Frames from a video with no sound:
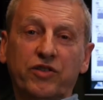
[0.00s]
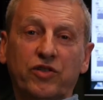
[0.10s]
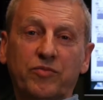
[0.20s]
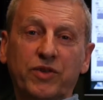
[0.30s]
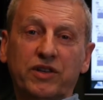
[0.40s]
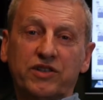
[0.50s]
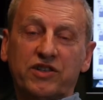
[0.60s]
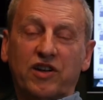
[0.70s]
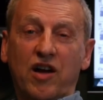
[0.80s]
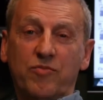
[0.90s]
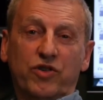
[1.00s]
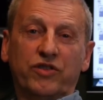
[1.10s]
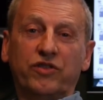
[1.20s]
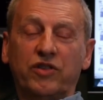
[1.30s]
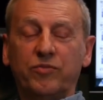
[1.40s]
You can be in Scarborough,
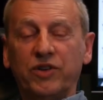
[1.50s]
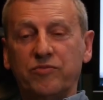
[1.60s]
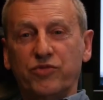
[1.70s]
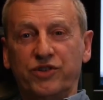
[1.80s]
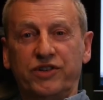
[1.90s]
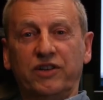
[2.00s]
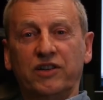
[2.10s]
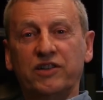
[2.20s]
you could be in Brazil,